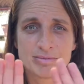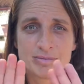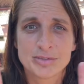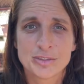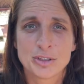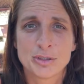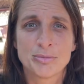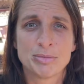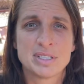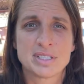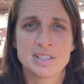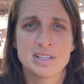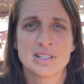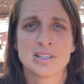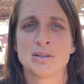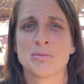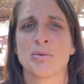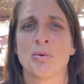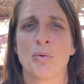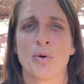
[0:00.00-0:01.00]
you're missing
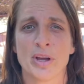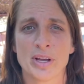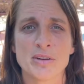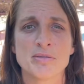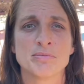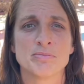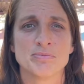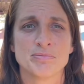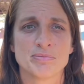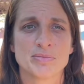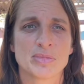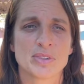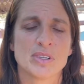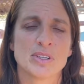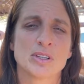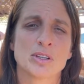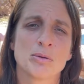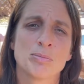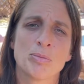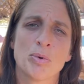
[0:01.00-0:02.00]
the point.
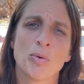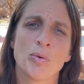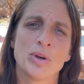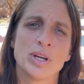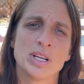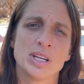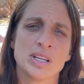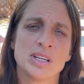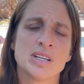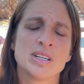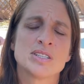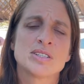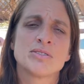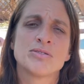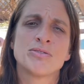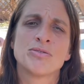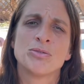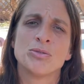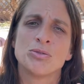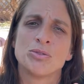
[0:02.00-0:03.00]
The point is
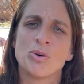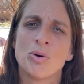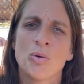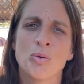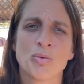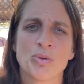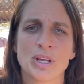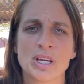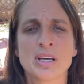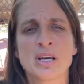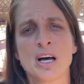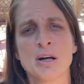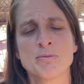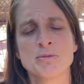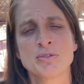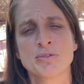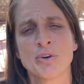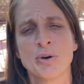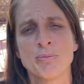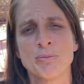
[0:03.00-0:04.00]
food only comes
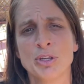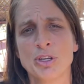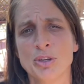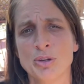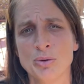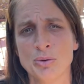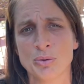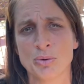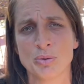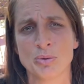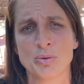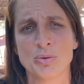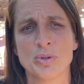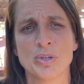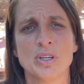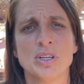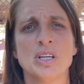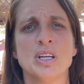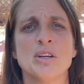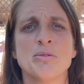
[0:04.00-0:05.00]
from you,
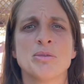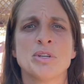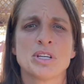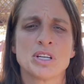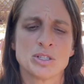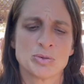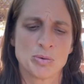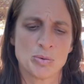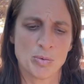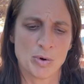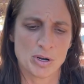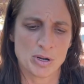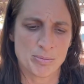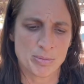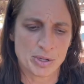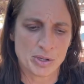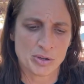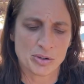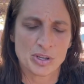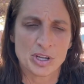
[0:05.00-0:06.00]
because we want to
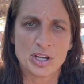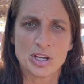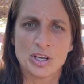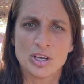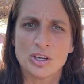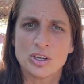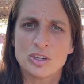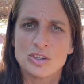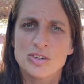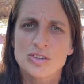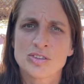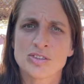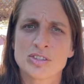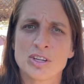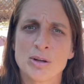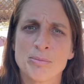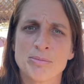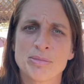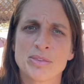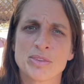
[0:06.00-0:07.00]
build
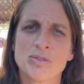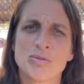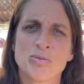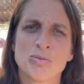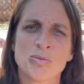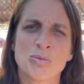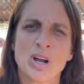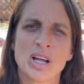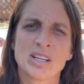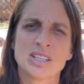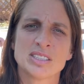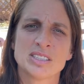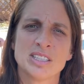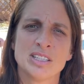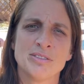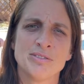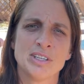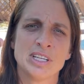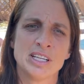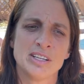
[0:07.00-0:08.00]
some
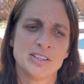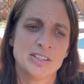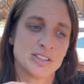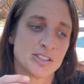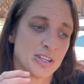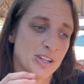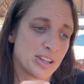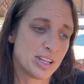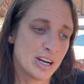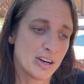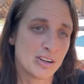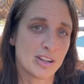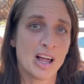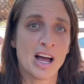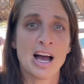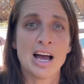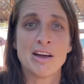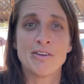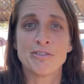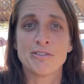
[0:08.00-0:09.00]
relativity to their
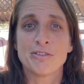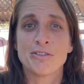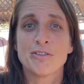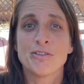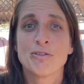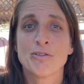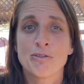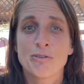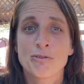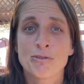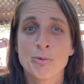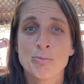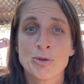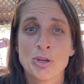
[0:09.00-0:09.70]
life from